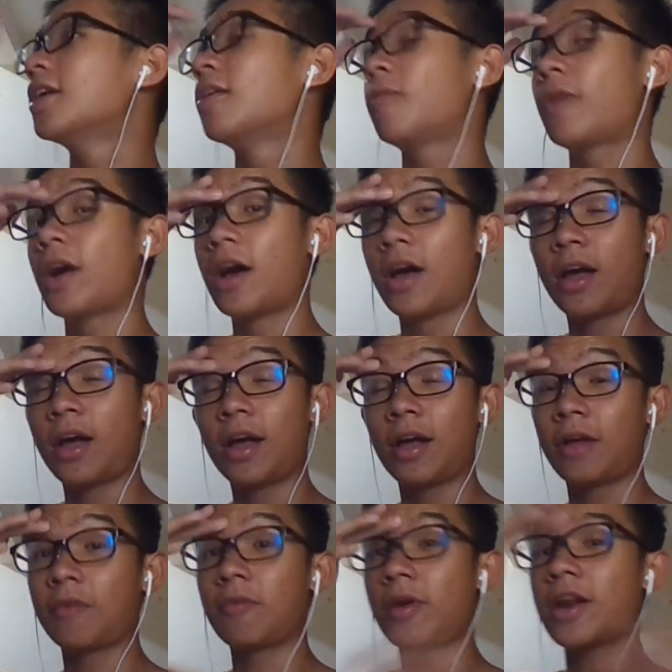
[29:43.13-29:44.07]

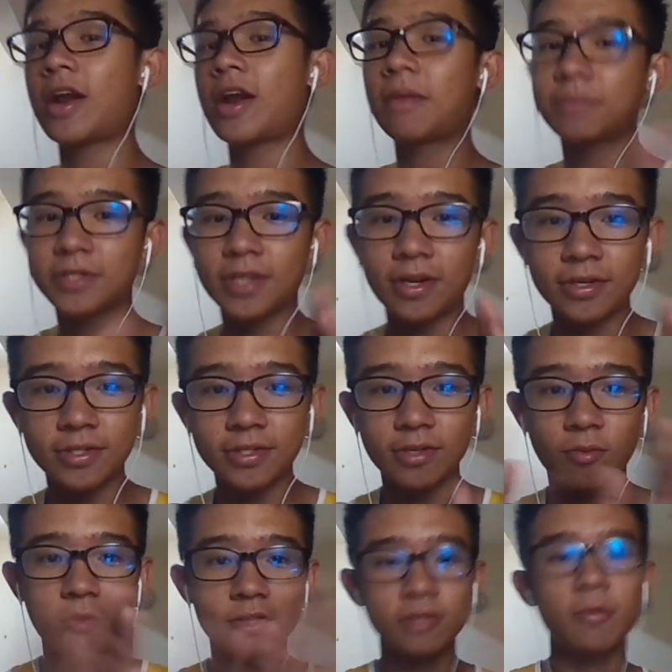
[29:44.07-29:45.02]

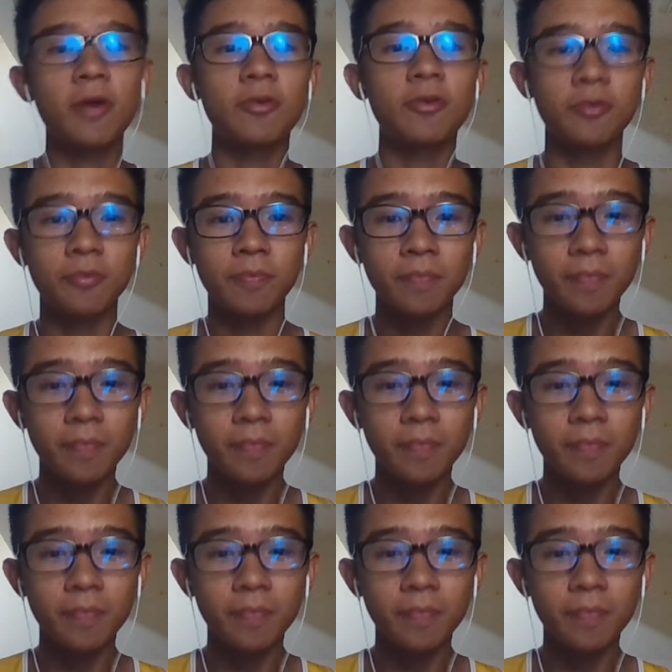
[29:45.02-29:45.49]
went to my room,